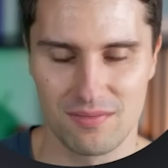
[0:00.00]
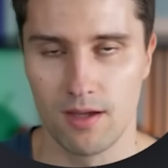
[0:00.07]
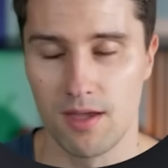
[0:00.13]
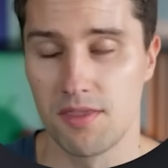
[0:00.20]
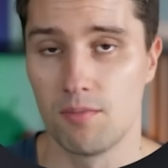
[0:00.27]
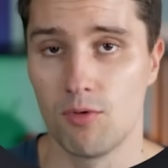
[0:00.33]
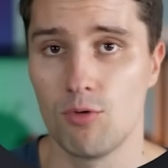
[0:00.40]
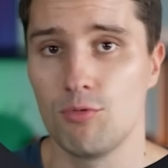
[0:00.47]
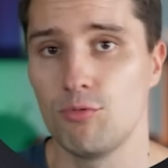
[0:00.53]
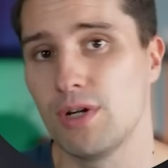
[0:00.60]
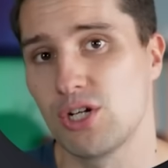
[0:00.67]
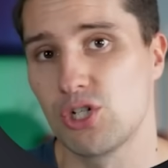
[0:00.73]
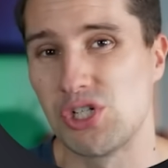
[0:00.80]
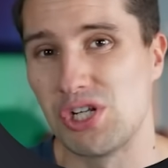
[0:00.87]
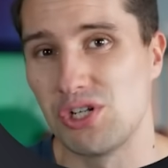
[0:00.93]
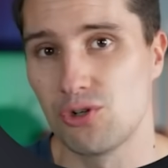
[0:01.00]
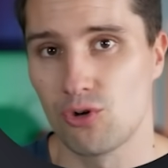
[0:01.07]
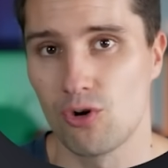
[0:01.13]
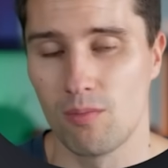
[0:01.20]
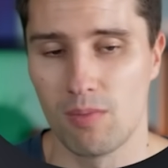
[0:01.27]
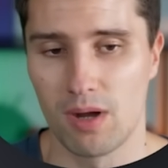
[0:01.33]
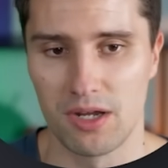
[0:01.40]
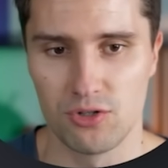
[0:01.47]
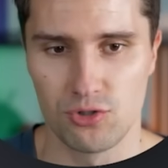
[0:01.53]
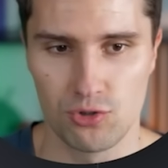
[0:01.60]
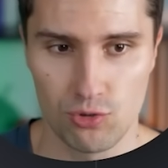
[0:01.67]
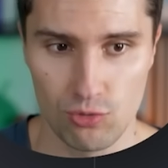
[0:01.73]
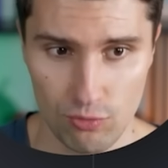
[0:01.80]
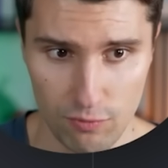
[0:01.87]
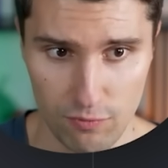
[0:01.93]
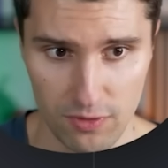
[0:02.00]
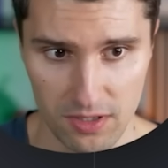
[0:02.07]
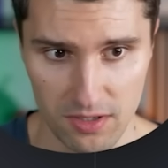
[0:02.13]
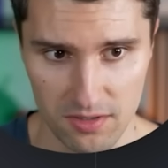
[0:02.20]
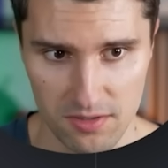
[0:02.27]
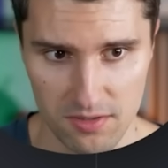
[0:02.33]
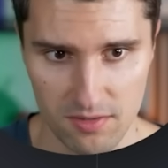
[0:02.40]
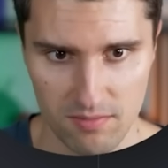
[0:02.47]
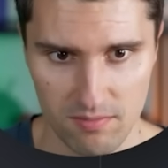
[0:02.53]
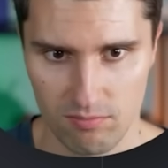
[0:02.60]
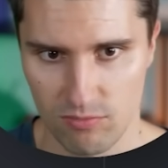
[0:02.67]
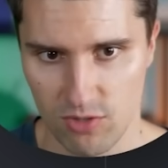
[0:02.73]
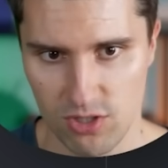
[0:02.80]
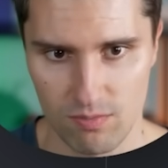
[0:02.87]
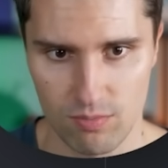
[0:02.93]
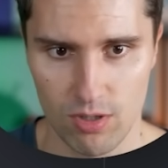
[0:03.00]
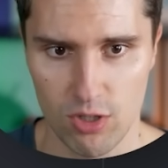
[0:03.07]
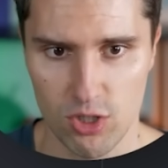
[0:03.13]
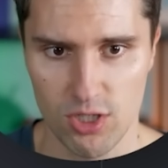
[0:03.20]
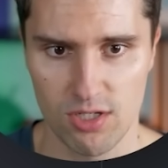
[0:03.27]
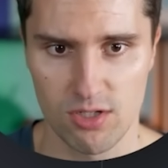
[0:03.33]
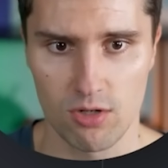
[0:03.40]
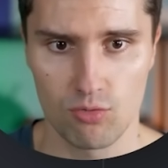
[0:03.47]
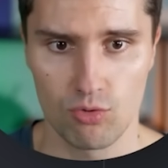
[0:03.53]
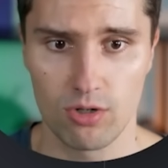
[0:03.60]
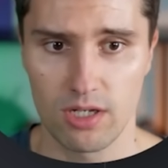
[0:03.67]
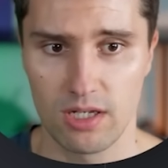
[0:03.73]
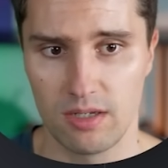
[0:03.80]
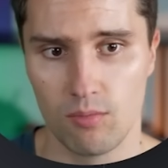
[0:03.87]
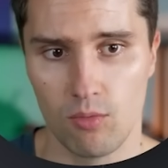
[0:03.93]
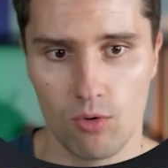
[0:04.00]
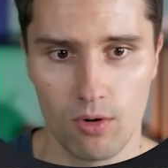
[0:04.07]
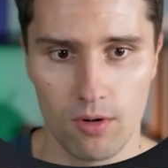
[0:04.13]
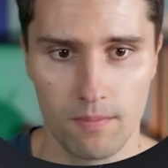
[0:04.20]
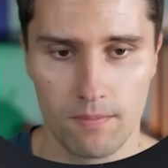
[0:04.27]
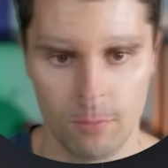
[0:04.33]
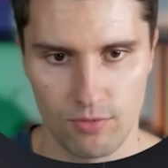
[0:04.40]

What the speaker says: And the moment we actually need to combine two fields, this approach does not work anymore.